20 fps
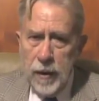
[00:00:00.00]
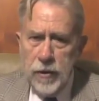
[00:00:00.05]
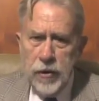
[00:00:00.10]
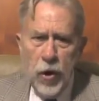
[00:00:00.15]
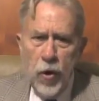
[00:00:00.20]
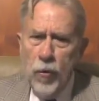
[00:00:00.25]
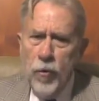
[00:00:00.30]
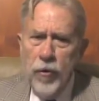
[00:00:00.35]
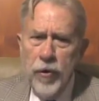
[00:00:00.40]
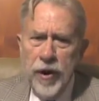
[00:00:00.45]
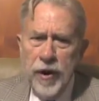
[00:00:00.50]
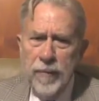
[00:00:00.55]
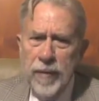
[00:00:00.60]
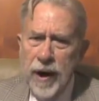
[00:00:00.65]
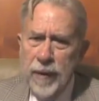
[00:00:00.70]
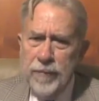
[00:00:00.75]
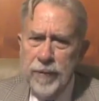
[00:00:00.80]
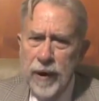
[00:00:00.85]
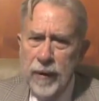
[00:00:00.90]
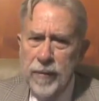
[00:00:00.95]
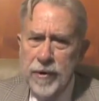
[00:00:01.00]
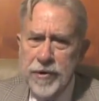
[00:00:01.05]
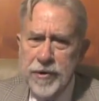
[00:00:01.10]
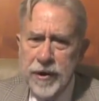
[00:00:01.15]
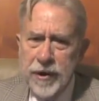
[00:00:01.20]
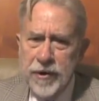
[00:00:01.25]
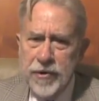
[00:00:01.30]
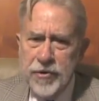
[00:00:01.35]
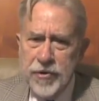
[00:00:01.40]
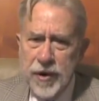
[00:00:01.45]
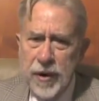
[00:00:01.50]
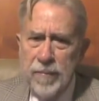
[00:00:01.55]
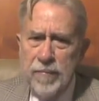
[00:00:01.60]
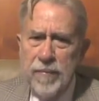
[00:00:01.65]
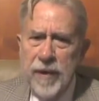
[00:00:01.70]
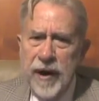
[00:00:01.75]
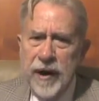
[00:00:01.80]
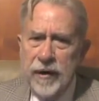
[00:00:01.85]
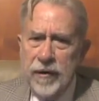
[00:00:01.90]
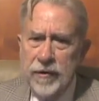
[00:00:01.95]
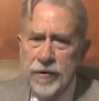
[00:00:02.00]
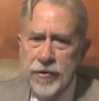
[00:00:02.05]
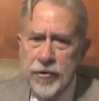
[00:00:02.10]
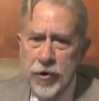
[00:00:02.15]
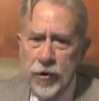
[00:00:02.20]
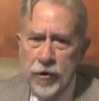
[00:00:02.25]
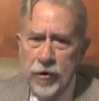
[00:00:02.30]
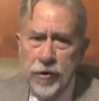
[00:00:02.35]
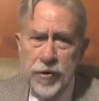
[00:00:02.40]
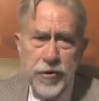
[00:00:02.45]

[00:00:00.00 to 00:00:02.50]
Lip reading: Don't worry about publishing in some medical journal.